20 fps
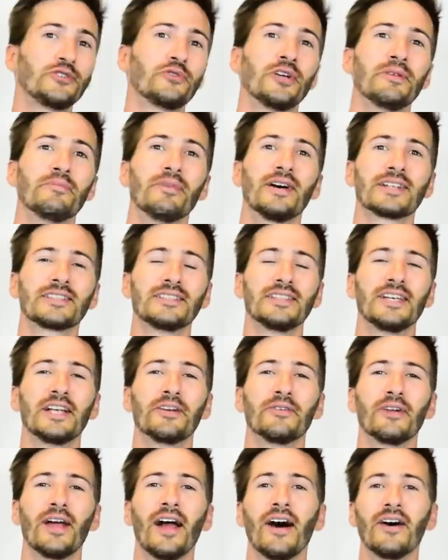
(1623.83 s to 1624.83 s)
20 bucks laying
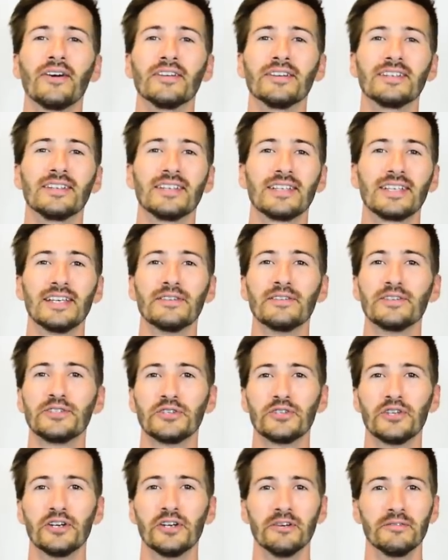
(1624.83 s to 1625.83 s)
around, give it
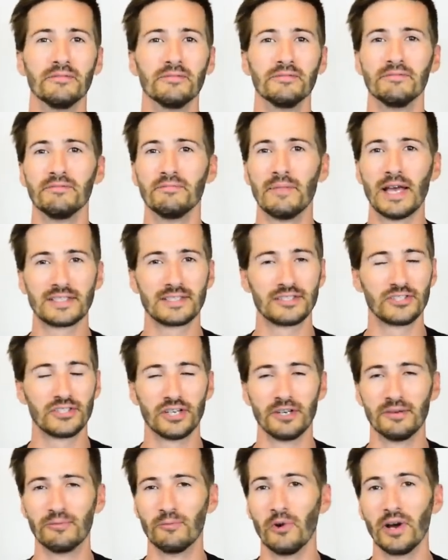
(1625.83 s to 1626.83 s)
to them, message
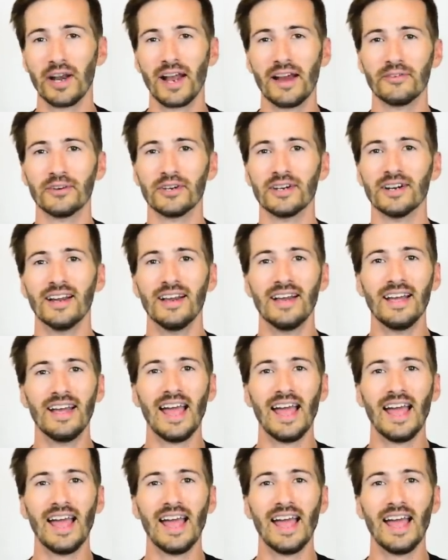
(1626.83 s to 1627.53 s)
them, whatever.